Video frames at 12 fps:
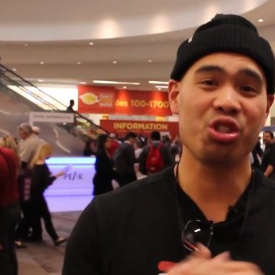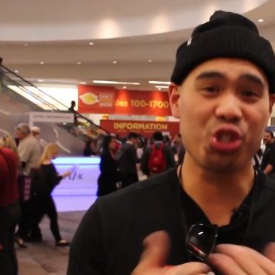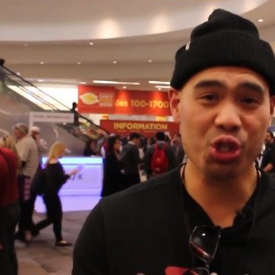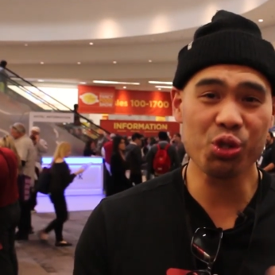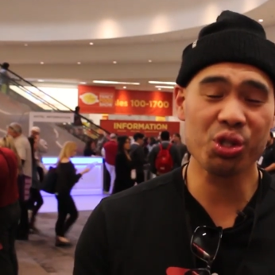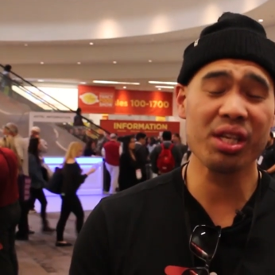
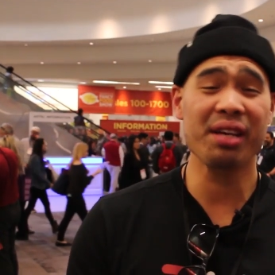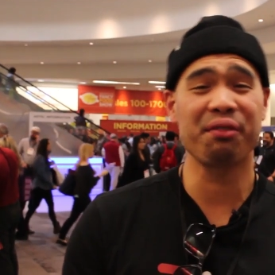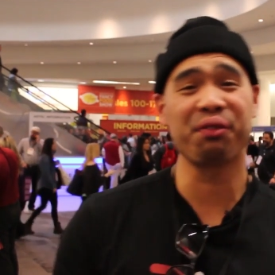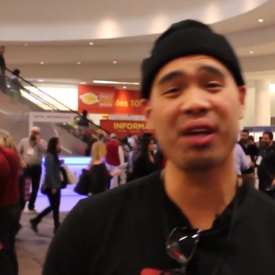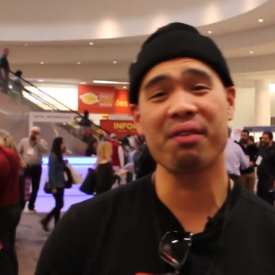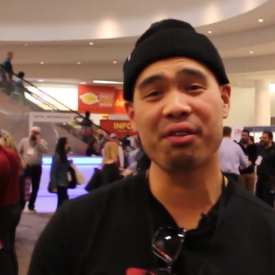juicy
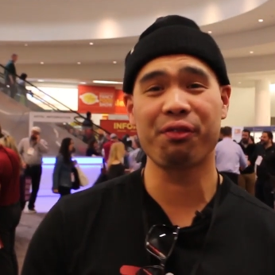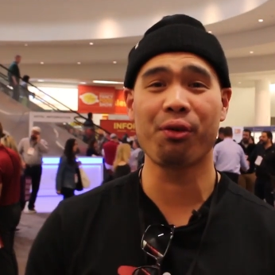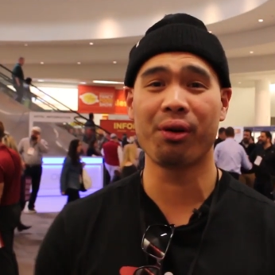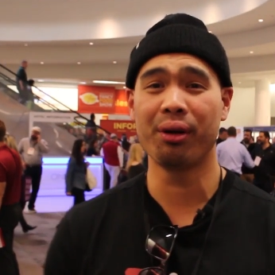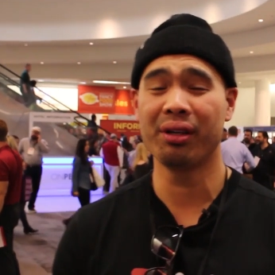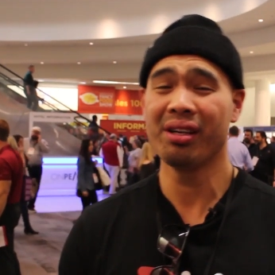and flavor
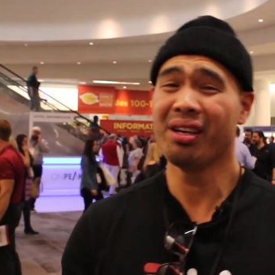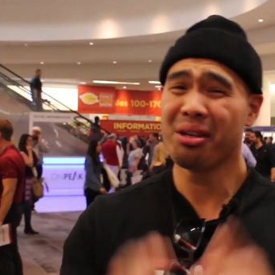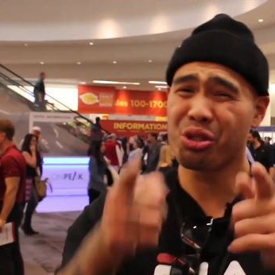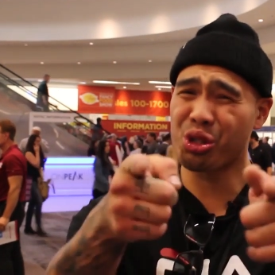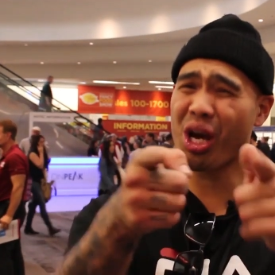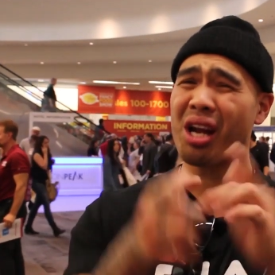forward.
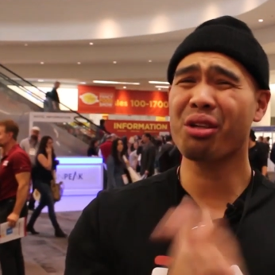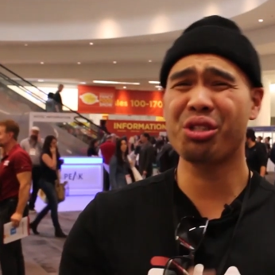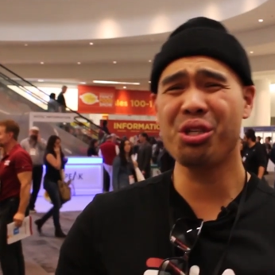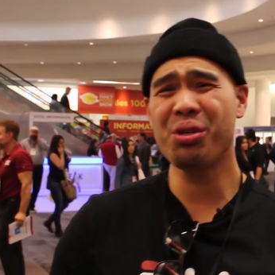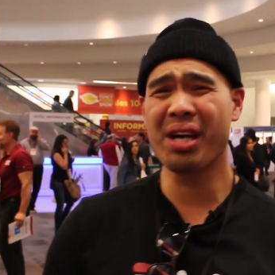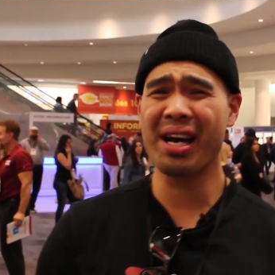Shout out
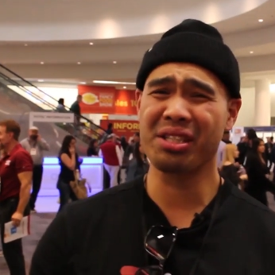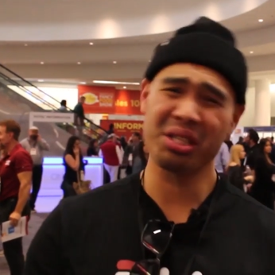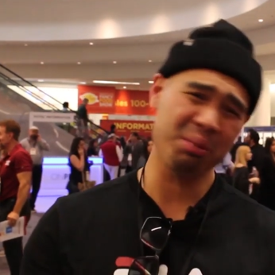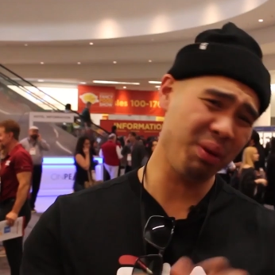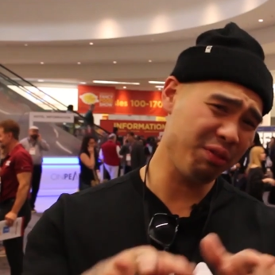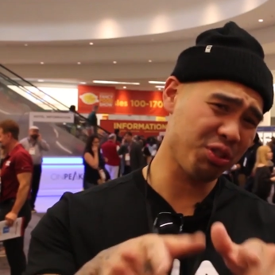to you guys in
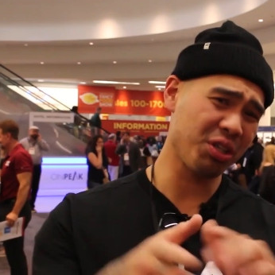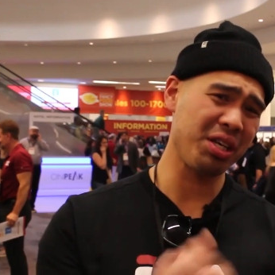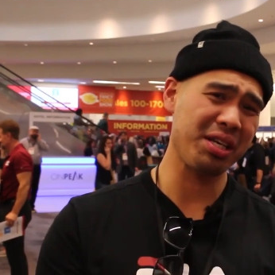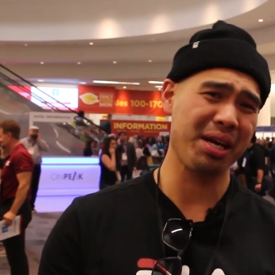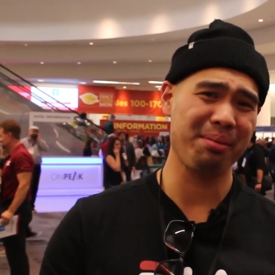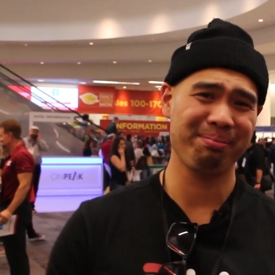the beef
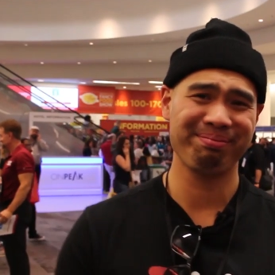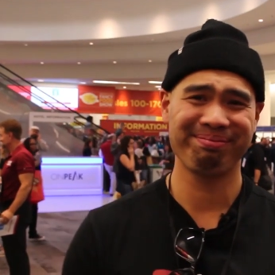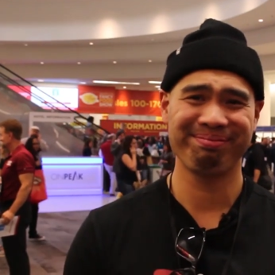jerky game.